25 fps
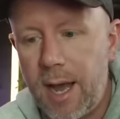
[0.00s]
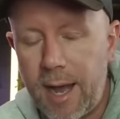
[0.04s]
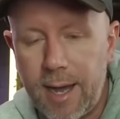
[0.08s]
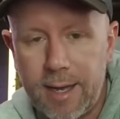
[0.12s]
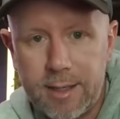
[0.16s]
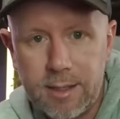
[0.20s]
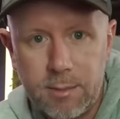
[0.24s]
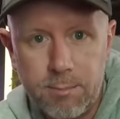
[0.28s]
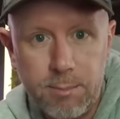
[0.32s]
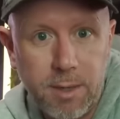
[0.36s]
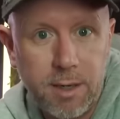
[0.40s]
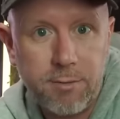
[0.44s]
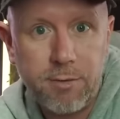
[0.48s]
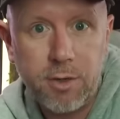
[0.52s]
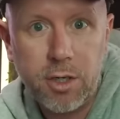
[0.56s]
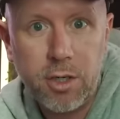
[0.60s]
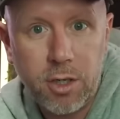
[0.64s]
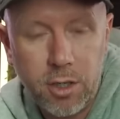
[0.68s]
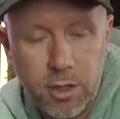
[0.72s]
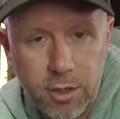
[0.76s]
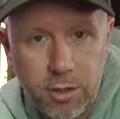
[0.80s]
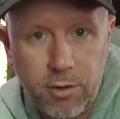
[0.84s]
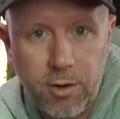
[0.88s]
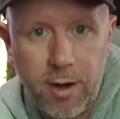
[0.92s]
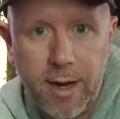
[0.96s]
add a bit of a
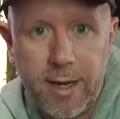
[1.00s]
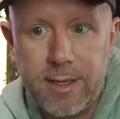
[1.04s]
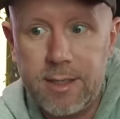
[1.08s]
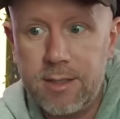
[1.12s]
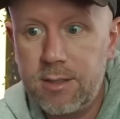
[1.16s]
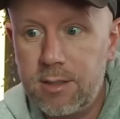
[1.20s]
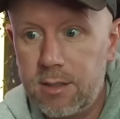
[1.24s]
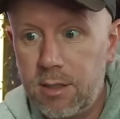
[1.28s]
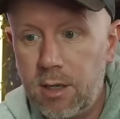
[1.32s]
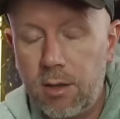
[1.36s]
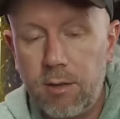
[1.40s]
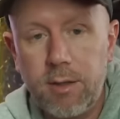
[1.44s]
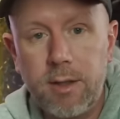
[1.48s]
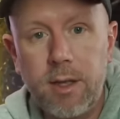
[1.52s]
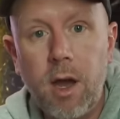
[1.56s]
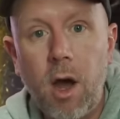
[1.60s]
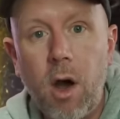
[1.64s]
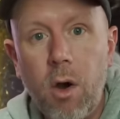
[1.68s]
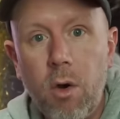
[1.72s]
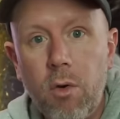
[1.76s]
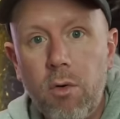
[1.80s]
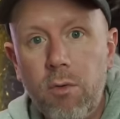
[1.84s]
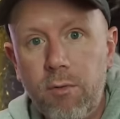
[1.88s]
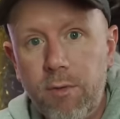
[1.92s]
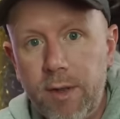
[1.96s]
color grade so the
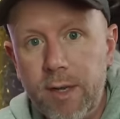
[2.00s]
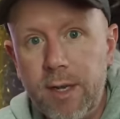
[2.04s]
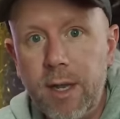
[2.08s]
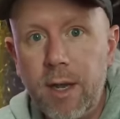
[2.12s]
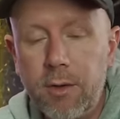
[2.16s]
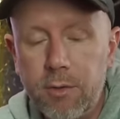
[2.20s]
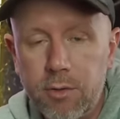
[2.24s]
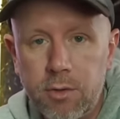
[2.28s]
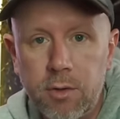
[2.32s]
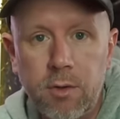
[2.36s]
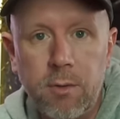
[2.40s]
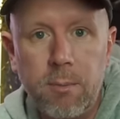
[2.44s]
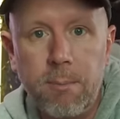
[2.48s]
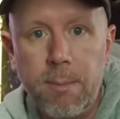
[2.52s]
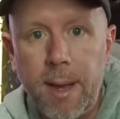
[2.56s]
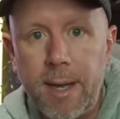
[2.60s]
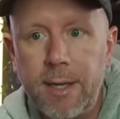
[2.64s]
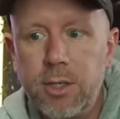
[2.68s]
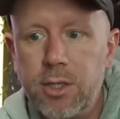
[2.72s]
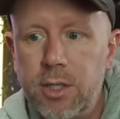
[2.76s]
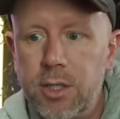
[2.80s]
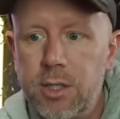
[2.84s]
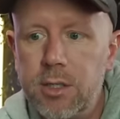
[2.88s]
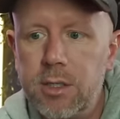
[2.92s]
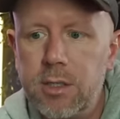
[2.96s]
whole video sort of
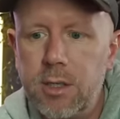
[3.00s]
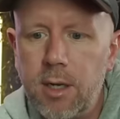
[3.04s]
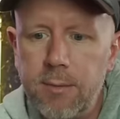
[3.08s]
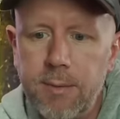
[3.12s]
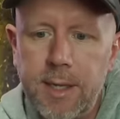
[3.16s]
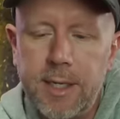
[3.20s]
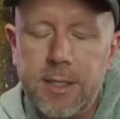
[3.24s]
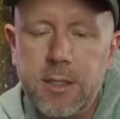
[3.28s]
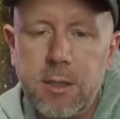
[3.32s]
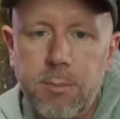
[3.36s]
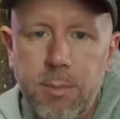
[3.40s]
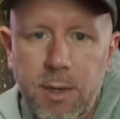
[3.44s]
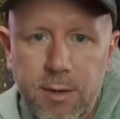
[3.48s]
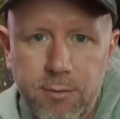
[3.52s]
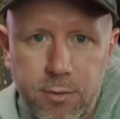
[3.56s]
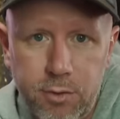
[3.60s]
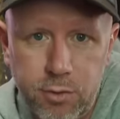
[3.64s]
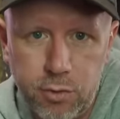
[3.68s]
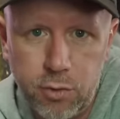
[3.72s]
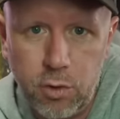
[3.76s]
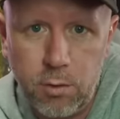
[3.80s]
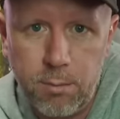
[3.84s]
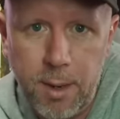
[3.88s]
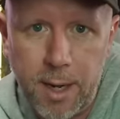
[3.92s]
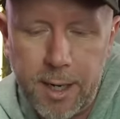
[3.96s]
matches. So that's a bit of a
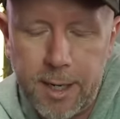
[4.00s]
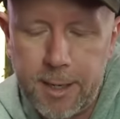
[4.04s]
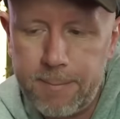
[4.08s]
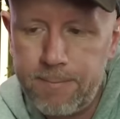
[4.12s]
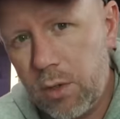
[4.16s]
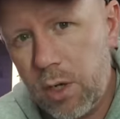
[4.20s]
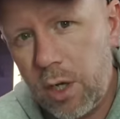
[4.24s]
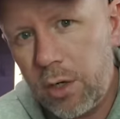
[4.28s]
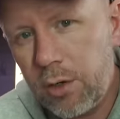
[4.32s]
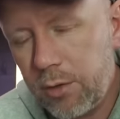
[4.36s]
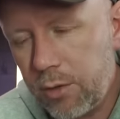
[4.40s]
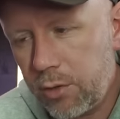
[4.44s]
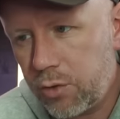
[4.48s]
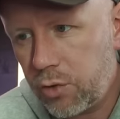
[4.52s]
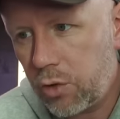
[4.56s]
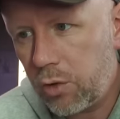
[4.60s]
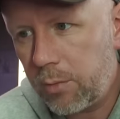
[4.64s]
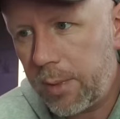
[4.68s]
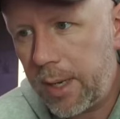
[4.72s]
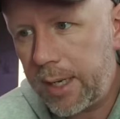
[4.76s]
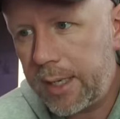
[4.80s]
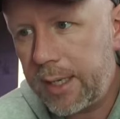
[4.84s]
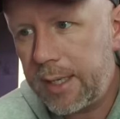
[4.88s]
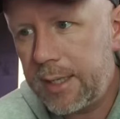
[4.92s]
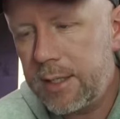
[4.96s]
drawback. Another
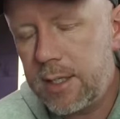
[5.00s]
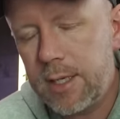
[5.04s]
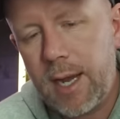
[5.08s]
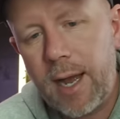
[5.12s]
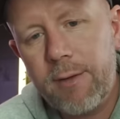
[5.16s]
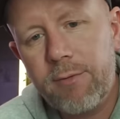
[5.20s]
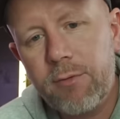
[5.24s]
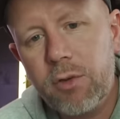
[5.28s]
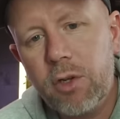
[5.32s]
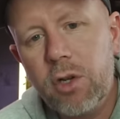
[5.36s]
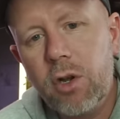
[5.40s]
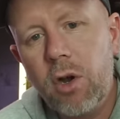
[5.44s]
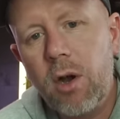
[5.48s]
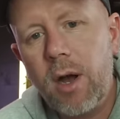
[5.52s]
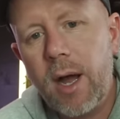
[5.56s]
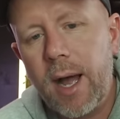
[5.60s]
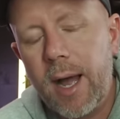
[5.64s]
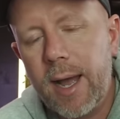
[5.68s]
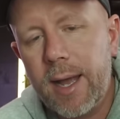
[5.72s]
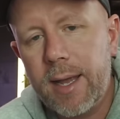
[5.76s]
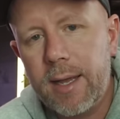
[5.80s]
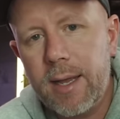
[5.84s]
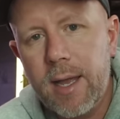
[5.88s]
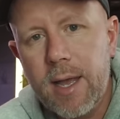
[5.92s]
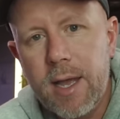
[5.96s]
drawback is you haven't got
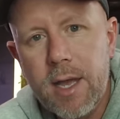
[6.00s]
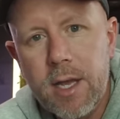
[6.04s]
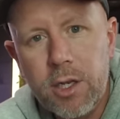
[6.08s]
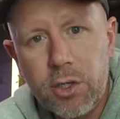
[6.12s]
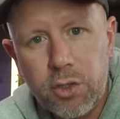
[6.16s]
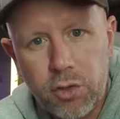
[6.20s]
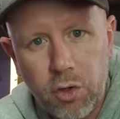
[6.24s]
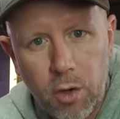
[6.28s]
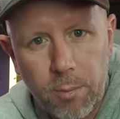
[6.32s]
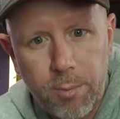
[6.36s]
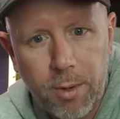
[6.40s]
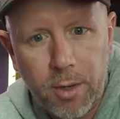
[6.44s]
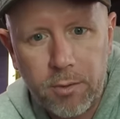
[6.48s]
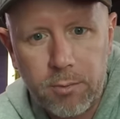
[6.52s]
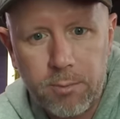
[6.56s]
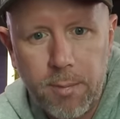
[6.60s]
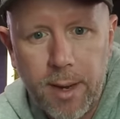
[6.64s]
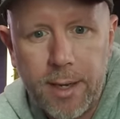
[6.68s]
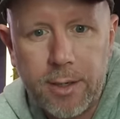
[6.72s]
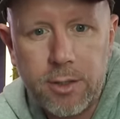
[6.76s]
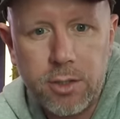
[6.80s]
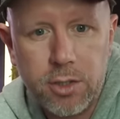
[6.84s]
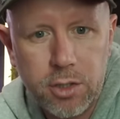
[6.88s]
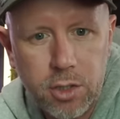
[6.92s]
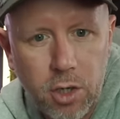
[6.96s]
a tripod
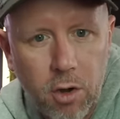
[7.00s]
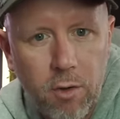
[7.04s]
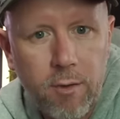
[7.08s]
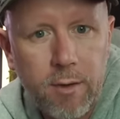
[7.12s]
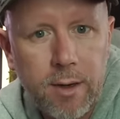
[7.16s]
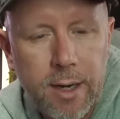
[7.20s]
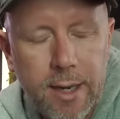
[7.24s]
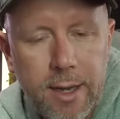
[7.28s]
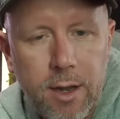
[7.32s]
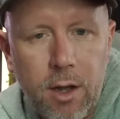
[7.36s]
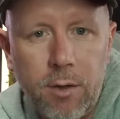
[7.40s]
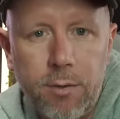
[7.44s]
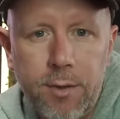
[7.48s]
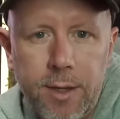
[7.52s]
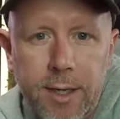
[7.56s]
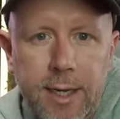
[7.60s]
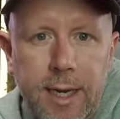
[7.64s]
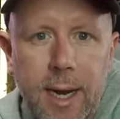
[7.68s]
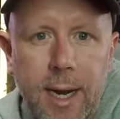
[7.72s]
mount directly on the